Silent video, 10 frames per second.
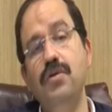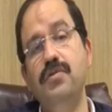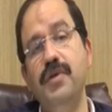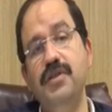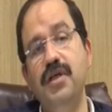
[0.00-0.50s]

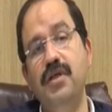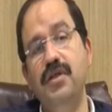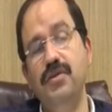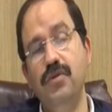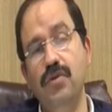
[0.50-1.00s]

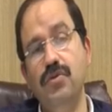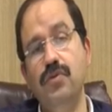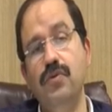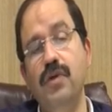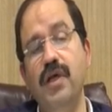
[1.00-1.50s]
specialties
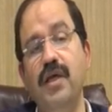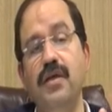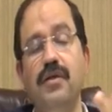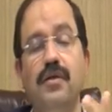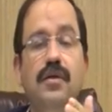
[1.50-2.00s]
also,
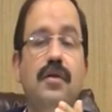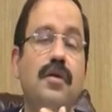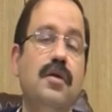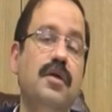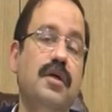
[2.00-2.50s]
like
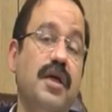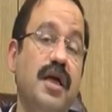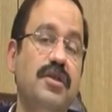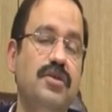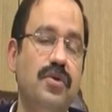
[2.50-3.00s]

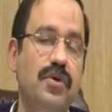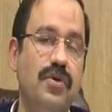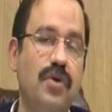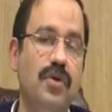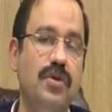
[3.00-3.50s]

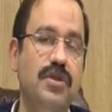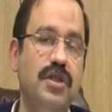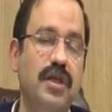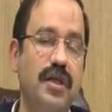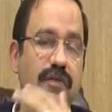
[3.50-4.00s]

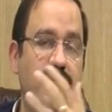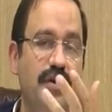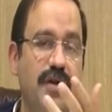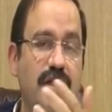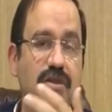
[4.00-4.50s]
gastroenterology, liver
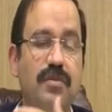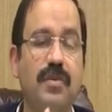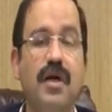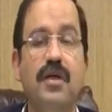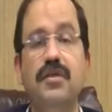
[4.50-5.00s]

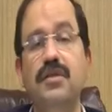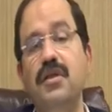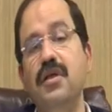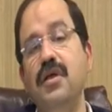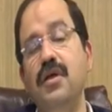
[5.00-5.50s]
transplants,
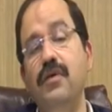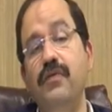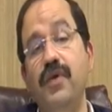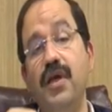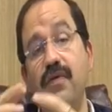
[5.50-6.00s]

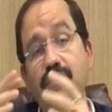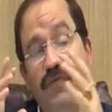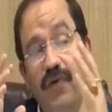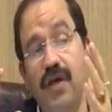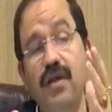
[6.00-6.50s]
We have
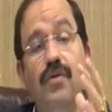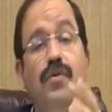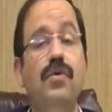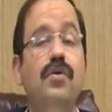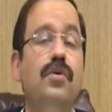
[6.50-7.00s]
very
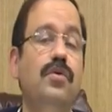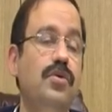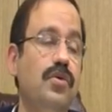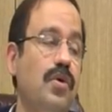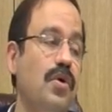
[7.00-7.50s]
good
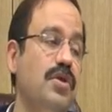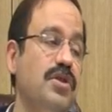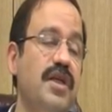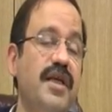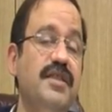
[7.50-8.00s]

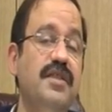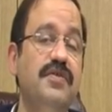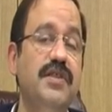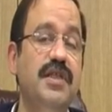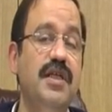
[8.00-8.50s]
urology laser
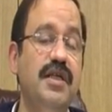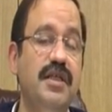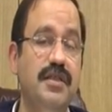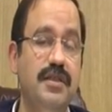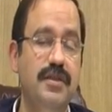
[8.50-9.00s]

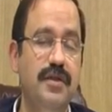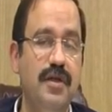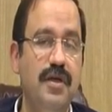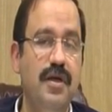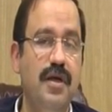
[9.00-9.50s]
facilities
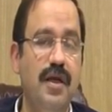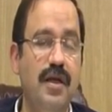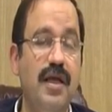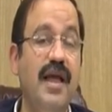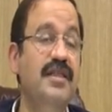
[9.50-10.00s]

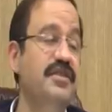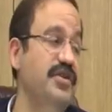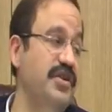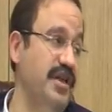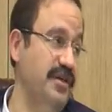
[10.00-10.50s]
in Health
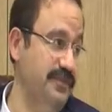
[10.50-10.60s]
City.